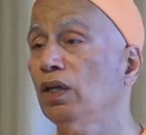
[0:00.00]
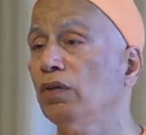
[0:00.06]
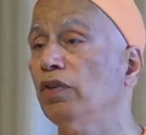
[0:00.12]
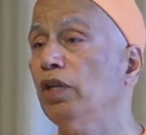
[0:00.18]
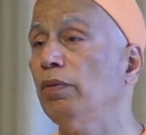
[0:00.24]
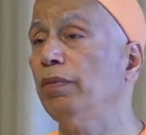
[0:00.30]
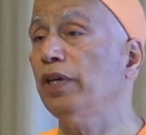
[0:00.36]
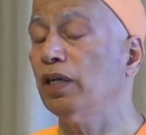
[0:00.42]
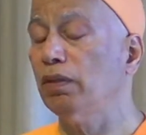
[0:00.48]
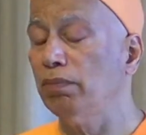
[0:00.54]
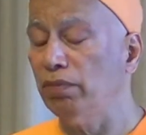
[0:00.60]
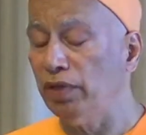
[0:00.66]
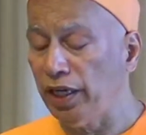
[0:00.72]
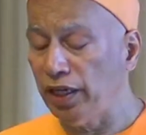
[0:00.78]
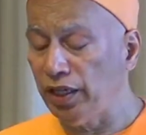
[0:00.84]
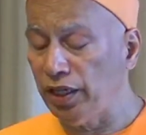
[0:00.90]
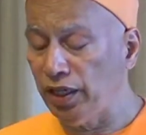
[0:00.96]
we'll become
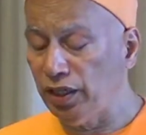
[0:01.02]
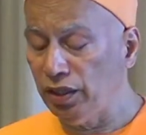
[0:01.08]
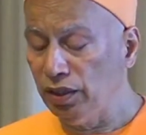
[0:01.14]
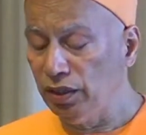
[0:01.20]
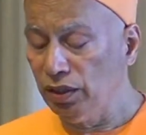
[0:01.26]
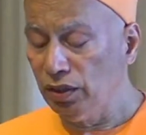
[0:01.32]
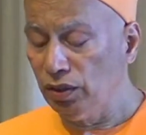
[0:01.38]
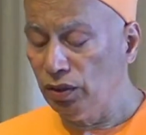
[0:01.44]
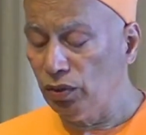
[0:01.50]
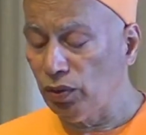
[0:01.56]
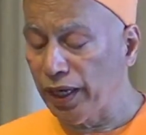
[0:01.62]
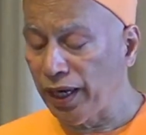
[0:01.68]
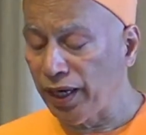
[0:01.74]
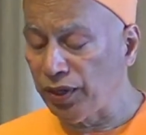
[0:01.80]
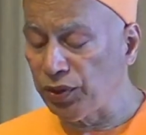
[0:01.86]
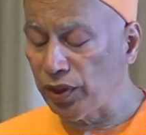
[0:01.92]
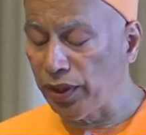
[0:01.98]
ready to
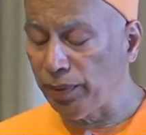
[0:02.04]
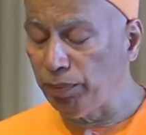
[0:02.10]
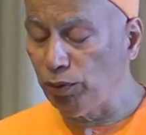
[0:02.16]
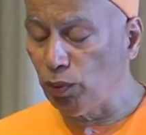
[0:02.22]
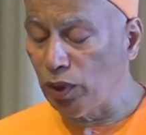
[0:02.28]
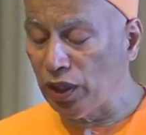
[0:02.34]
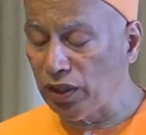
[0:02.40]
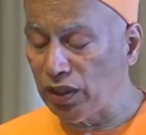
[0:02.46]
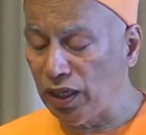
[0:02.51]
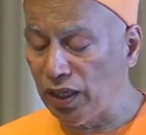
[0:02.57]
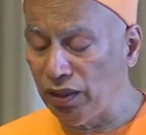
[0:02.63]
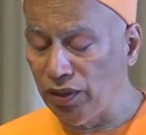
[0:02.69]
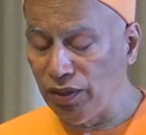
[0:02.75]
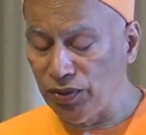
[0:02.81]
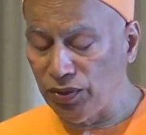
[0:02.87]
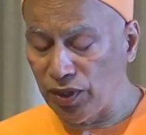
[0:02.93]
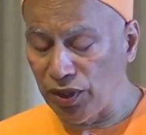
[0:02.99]
accept what
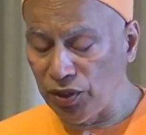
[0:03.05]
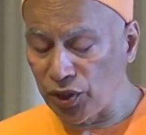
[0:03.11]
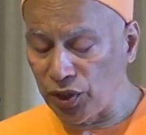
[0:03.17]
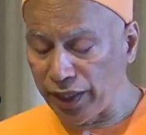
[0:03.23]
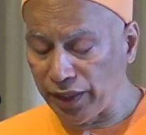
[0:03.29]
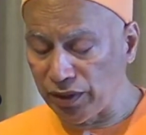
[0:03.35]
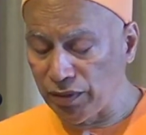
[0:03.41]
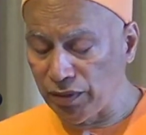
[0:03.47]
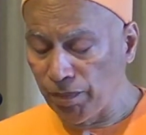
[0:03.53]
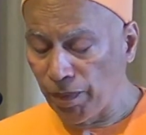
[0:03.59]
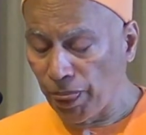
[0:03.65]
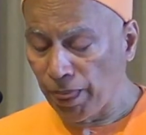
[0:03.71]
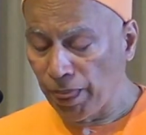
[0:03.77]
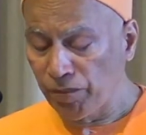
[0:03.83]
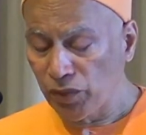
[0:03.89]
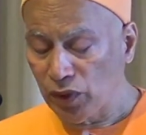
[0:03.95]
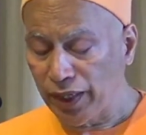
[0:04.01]
others reject,
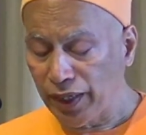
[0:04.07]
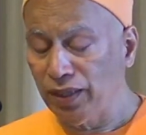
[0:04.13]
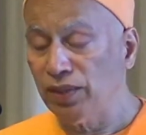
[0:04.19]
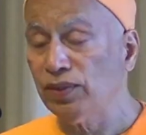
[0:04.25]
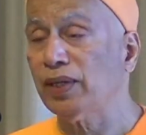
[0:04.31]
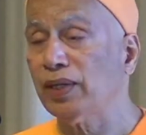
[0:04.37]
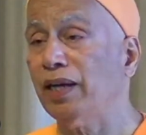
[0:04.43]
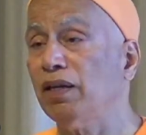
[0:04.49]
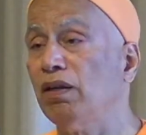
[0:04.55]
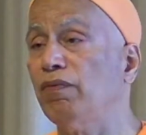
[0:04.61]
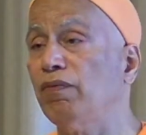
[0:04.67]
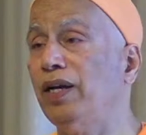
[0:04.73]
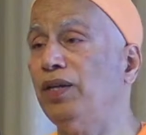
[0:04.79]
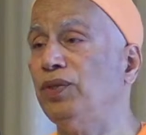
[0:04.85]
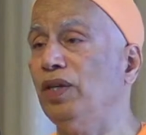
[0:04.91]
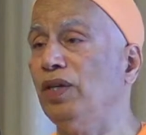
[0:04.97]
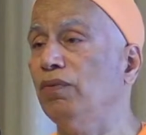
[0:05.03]
and
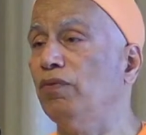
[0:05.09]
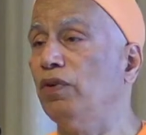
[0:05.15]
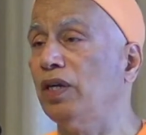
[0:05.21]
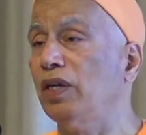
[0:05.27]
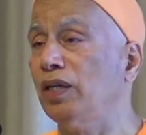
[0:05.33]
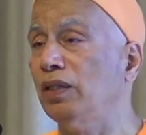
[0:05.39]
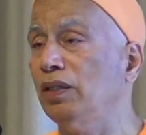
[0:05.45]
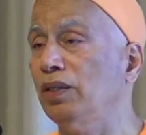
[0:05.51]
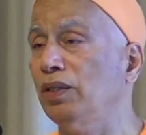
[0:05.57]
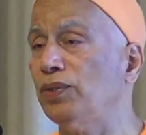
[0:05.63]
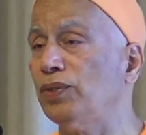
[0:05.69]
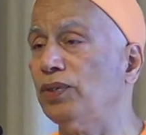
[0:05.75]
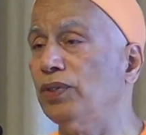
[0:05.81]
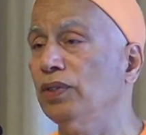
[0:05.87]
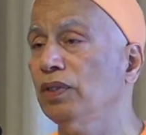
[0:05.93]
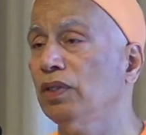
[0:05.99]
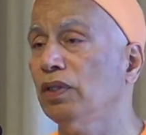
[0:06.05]
sacrificing for
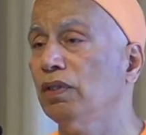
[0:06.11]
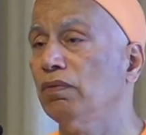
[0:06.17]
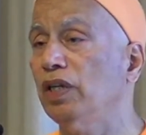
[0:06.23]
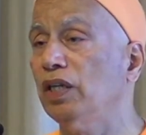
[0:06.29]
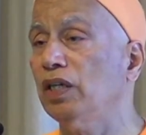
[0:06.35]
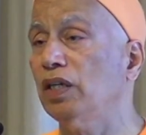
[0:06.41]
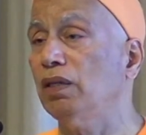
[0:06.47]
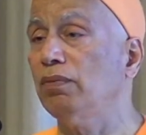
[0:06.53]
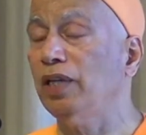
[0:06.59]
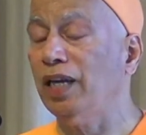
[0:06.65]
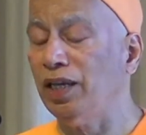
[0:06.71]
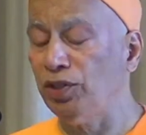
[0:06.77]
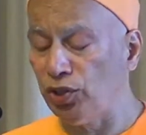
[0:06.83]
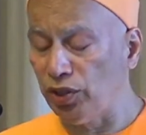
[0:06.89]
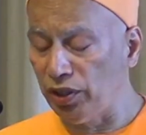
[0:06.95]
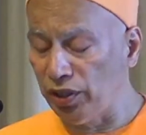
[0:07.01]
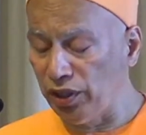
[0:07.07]
others will come
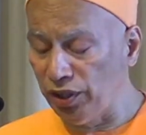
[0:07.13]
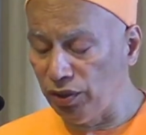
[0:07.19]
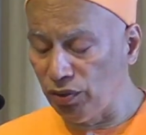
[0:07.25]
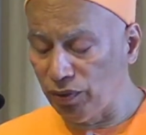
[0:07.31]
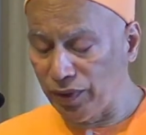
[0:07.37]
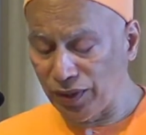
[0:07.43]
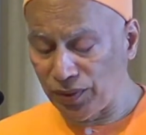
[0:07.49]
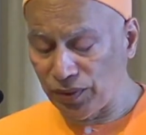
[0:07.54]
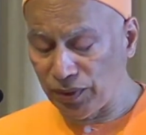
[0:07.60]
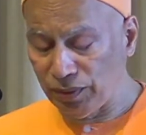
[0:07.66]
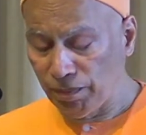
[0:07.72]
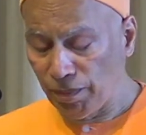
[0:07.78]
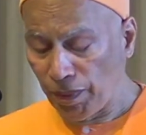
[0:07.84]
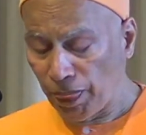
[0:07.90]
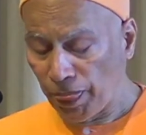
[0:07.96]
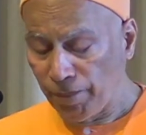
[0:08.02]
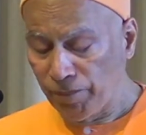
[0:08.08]
naturally to us.
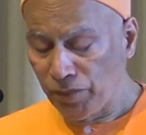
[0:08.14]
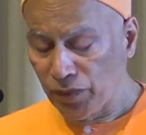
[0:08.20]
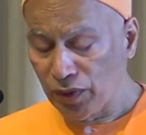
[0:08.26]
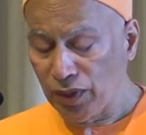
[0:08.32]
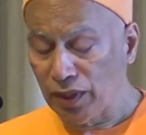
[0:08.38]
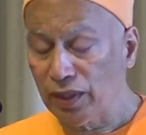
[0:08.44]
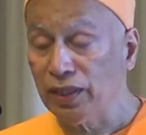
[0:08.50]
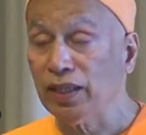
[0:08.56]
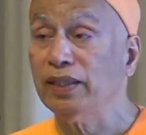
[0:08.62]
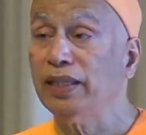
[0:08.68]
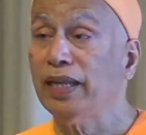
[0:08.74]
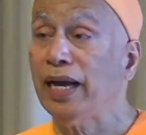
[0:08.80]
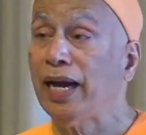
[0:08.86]
And